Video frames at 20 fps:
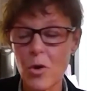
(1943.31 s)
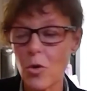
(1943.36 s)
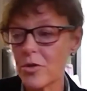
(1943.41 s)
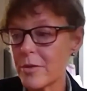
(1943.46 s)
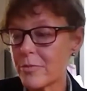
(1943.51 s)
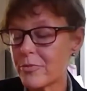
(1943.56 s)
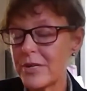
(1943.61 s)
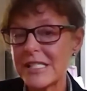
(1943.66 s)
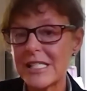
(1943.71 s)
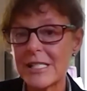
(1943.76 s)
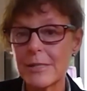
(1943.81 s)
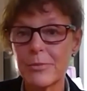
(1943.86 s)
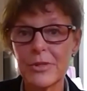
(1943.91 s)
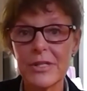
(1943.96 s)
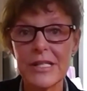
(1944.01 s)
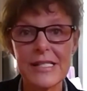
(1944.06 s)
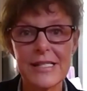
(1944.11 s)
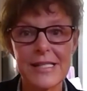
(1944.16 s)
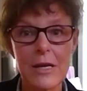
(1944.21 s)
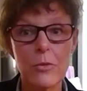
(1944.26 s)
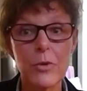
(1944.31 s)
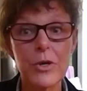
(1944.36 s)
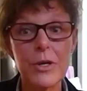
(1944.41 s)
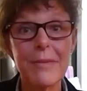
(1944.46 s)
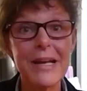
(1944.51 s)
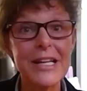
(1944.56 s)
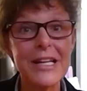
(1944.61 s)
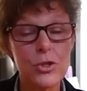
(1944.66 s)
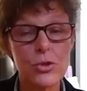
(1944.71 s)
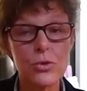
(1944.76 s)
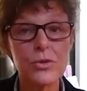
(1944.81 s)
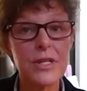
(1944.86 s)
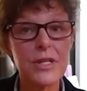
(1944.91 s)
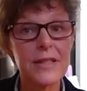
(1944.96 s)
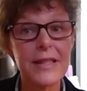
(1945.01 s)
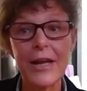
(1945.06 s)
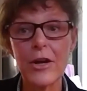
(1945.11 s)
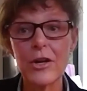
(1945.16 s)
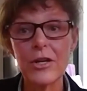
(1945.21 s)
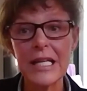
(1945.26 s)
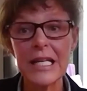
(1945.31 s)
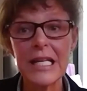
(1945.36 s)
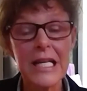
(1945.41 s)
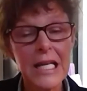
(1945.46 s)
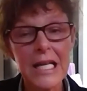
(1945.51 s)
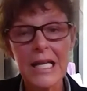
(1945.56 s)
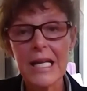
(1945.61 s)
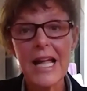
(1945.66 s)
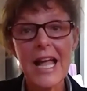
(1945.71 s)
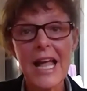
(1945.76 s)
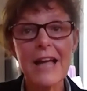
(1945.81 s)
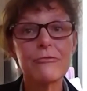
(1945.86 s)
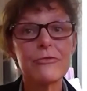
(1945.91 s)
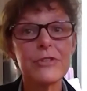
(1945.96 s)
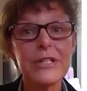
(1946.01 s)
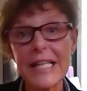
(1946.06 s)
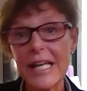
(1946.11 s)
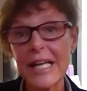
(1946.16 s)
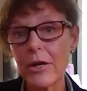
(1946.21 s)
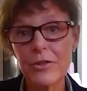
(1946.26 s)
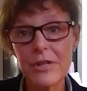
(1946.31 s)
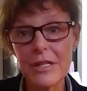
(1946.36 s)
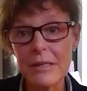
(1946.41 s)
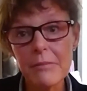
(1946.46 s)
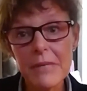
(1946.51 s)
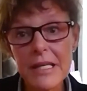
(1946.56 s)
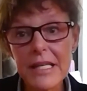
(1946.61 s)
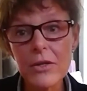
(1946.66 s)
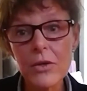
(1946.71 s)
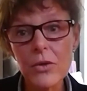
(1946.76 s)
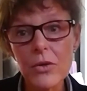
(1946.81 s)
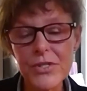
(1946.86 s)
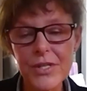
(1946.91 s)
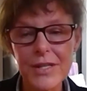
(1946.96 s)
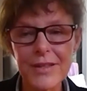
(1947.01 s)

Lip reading: Or the principle is they want to make sure that they only have really healthy meals.